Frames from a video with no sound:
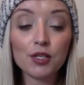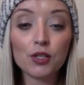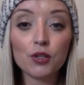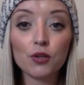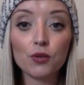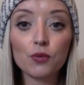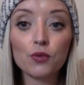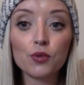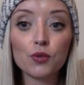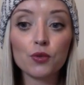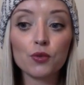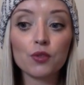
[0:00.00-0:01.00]
to you
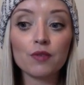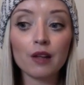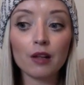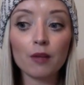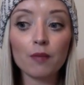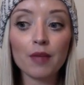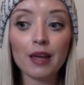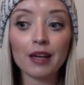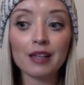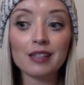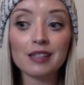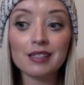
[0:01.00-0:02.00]
to develop that
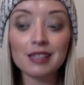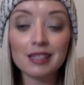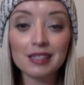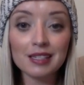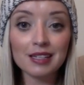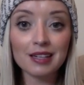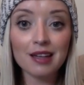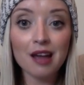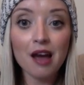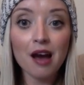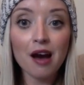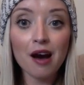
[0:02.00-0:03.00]
consistent
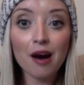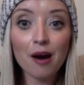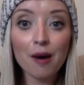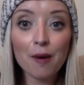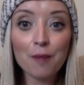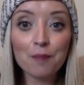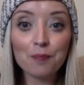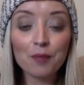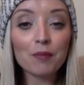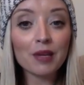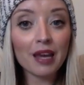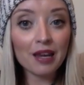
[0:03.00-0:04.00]

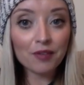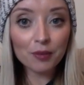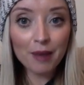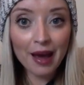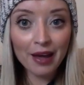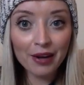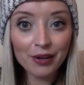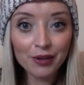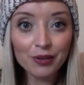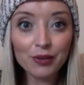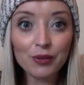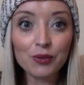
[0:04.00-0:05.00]
behavior
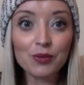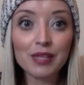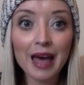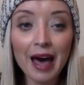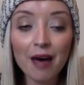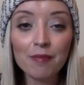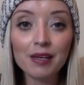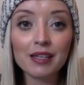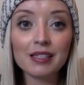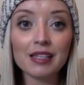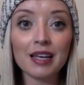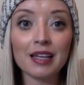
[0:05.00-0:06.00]
pattern, those
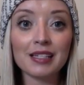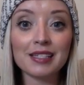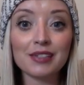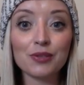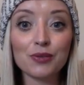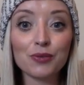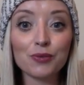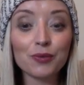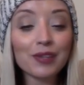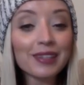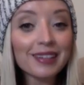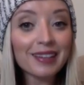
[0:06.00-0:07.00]
habits, and to
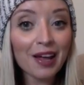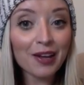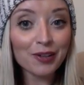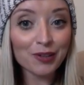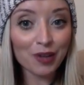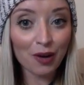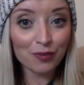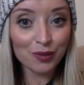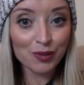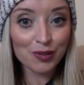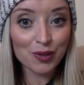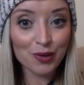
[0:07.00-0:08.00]
really get out of your
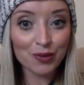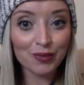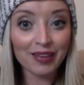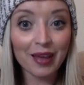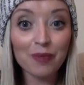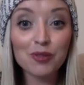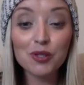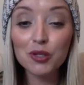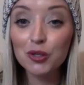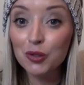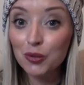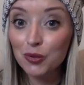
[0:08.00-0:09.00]
comfort zone. That was a
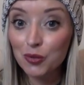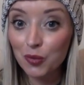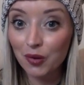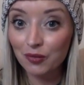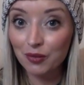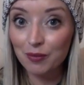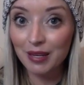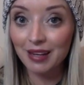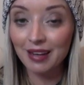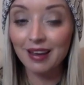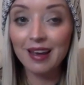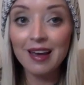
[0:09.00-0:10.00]
huge one for
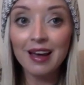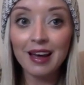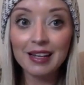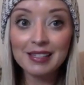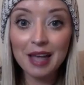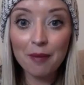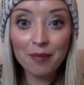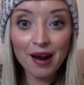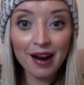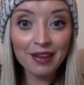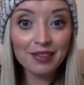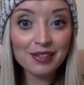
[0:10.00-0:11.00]
me. I sat
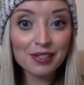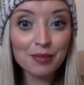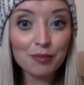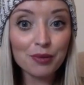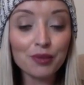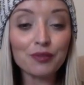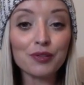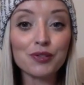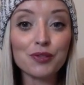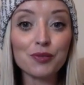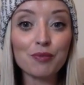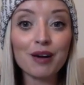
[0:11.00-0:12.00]
behind this computer for
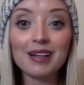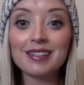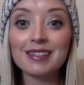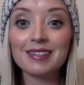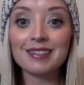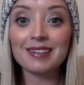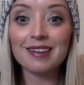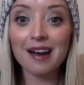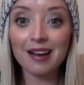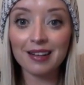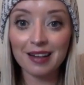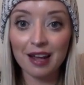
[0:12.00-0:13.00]
2 months and did
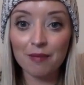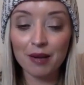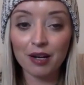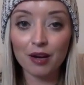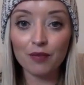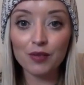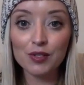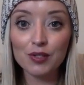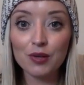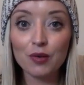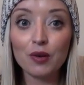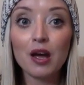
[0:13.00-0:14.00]
not get out of my comfort
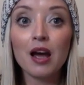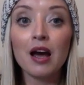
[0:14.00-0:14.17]
zone,